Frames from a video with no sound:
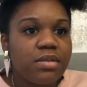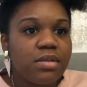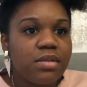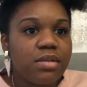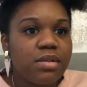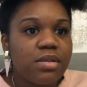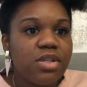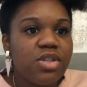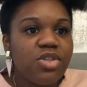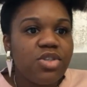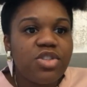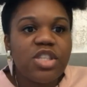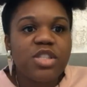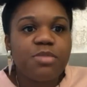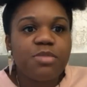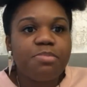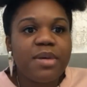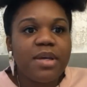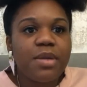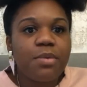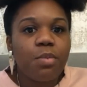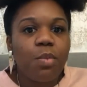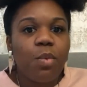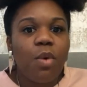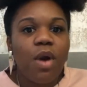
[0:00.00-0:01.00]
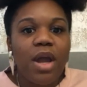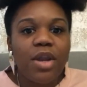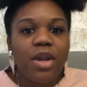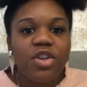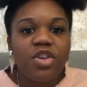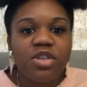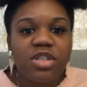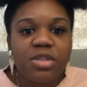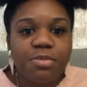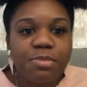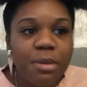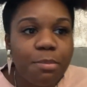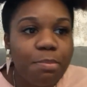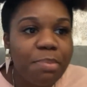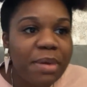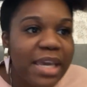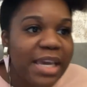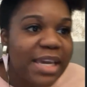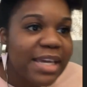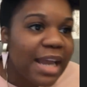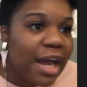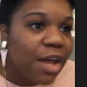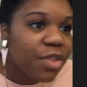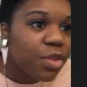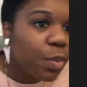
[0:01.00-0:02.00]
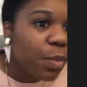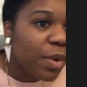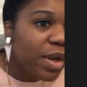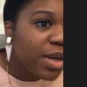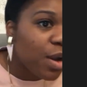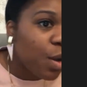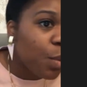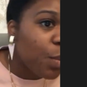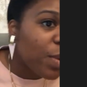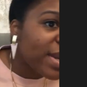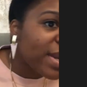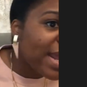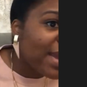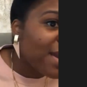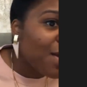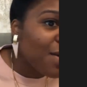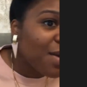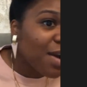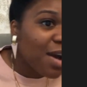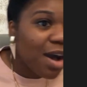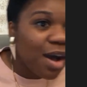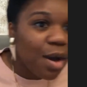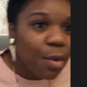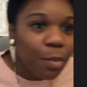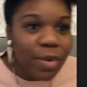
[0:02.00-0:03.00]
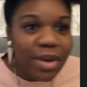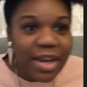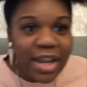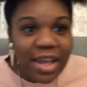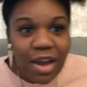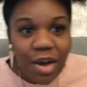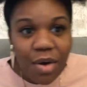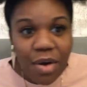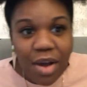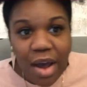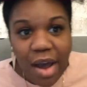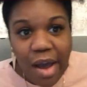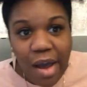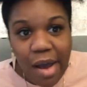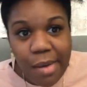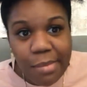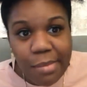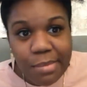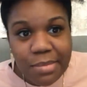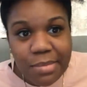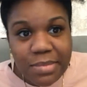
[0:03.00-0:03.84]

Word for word: you just been one you just been peeking out the window when they gonna come when they gonna come